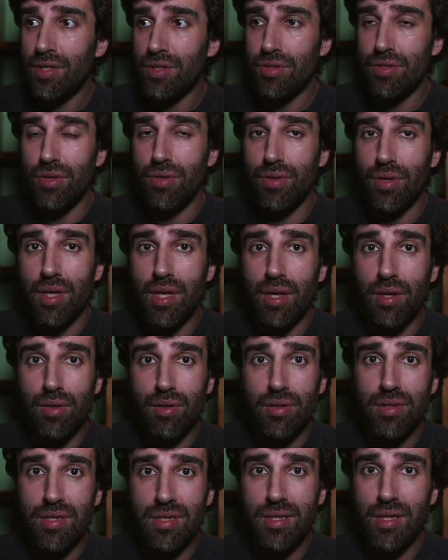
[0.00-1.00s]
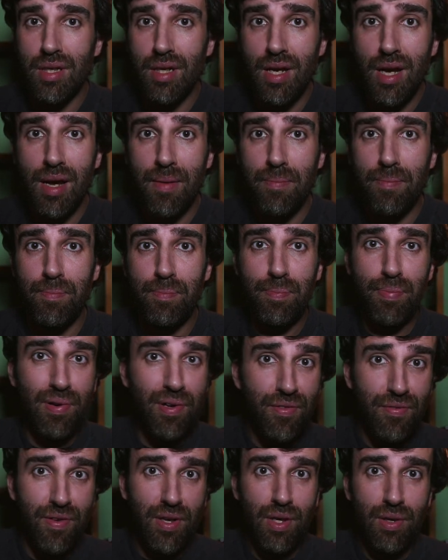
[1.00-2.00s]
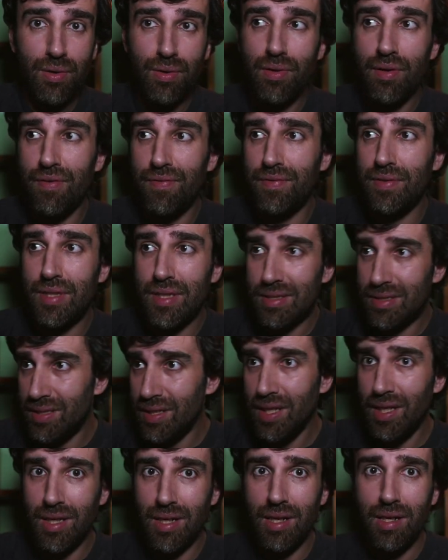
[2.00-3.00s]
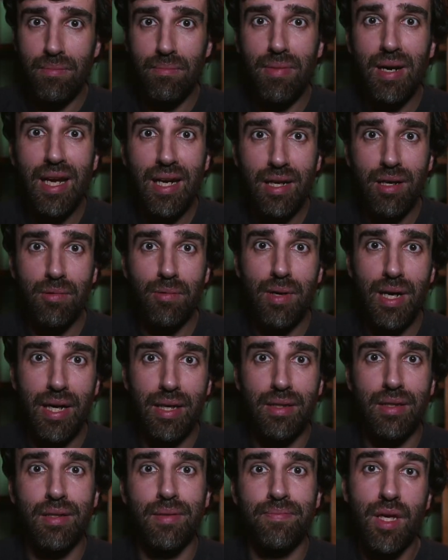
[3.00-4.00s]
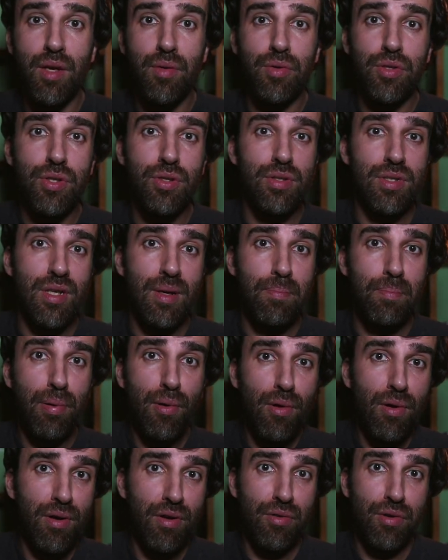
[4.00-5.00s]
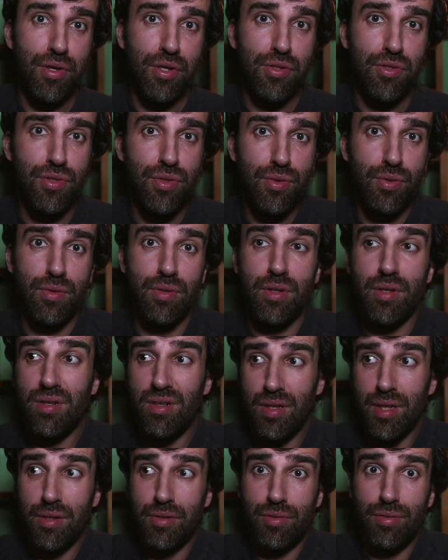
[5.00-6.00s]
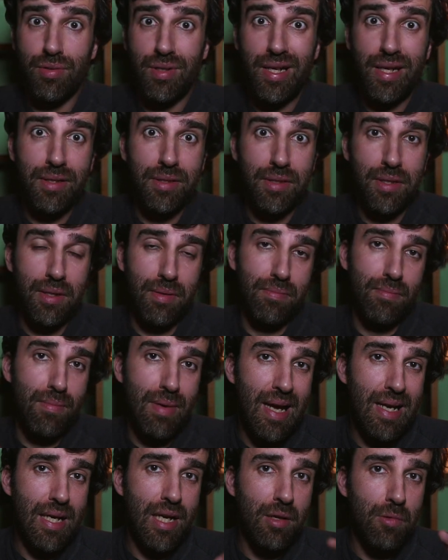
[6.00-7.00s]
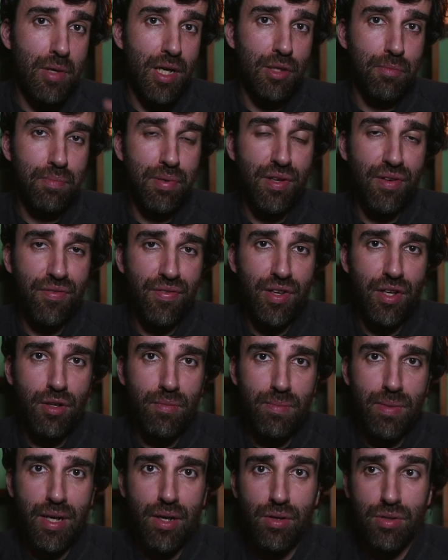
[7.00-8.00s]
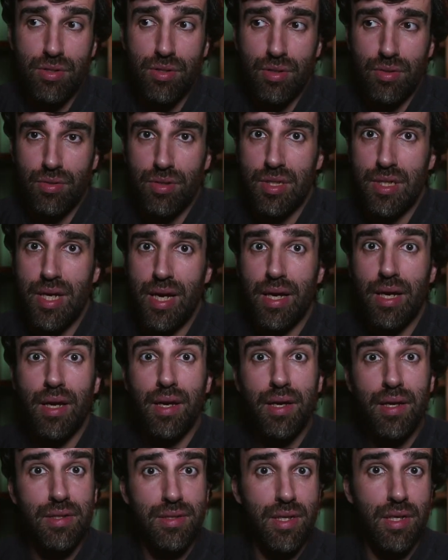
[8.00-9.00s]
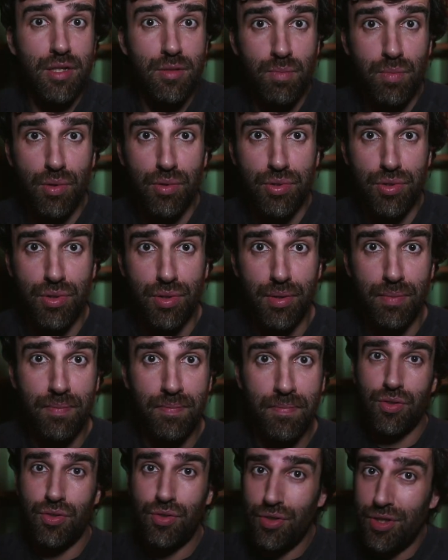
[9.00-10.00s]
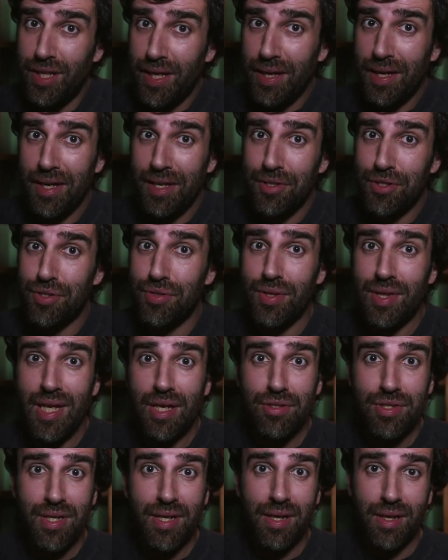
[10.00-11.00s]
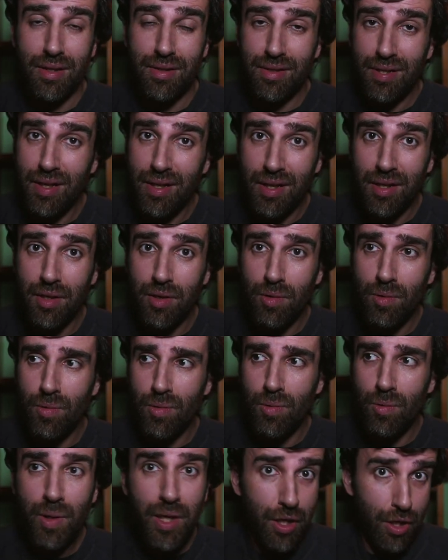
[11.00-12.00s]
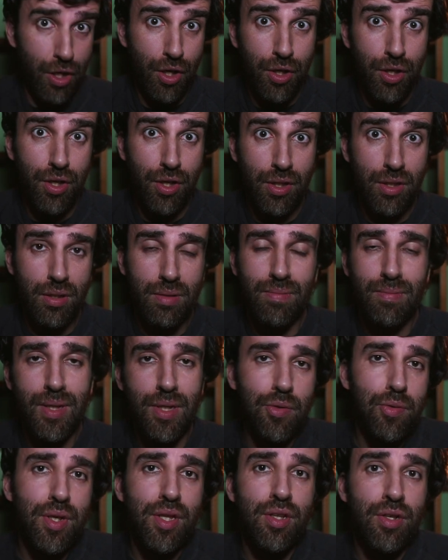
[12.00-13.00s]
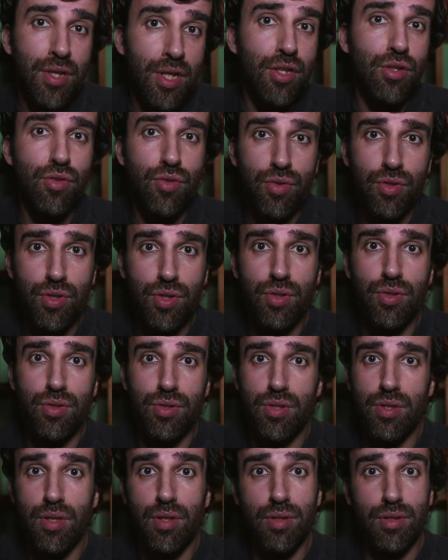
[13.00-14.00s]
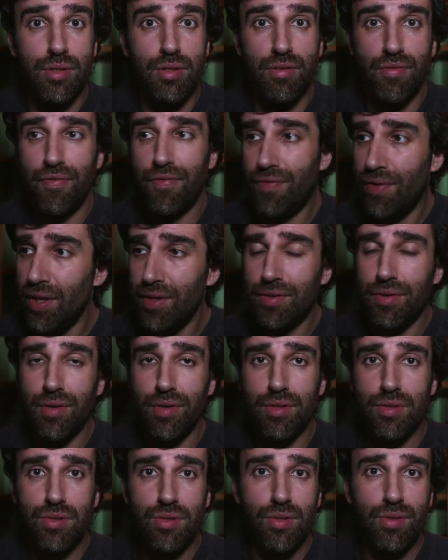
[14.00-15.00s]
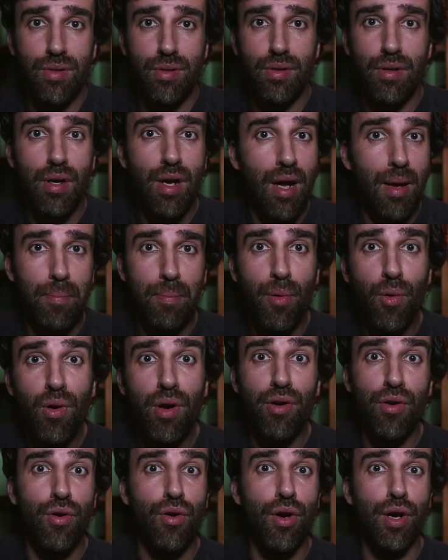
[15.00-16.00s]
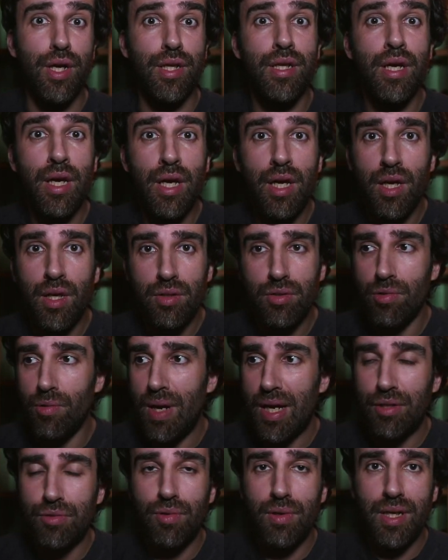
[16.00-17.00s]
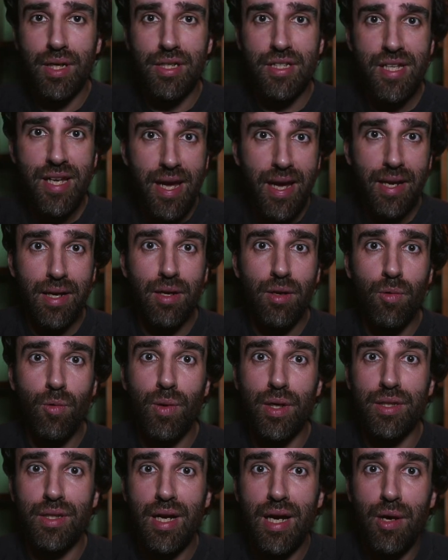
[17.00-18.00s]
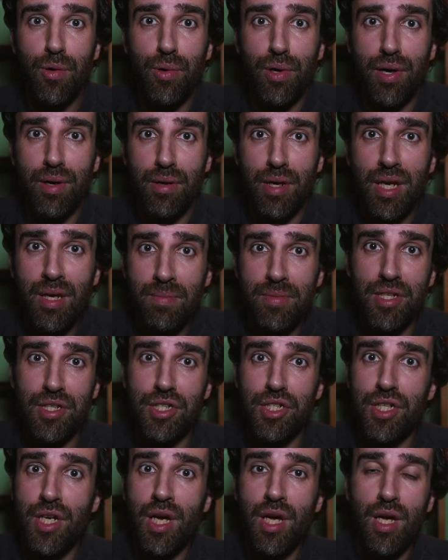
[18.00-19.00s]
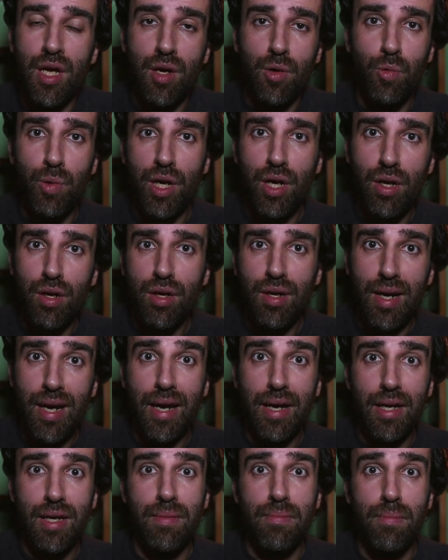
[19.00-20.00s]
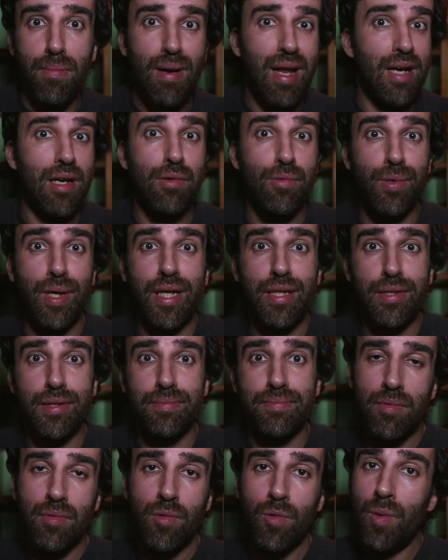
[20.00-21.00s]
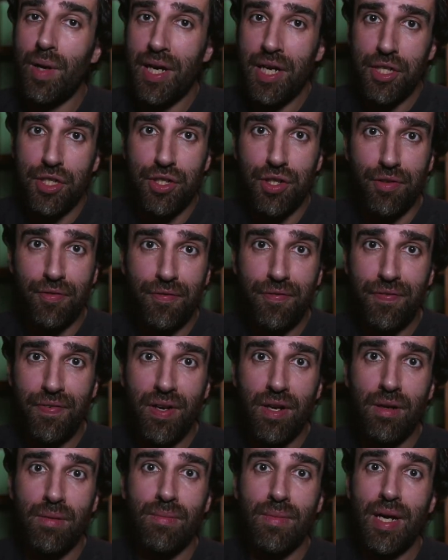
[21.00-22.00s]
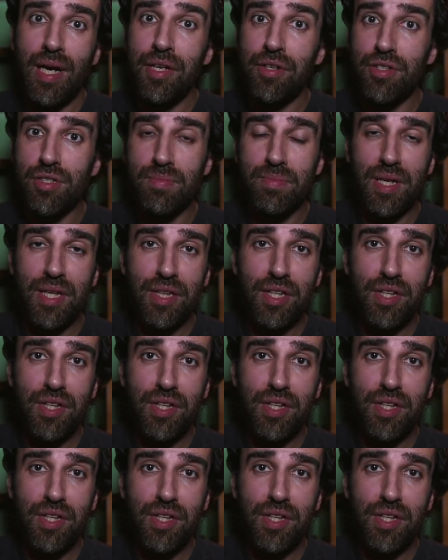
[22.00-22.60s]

so he could see a preview of the scene in black and white. He would use a Polaroid too, not only to get the black and white preview, but also to check his exposure. Today, in 2018, we could, but we don't need to use those filters or a Polaroid to actually check what our image will look like in black and white. When I shoot film, I use my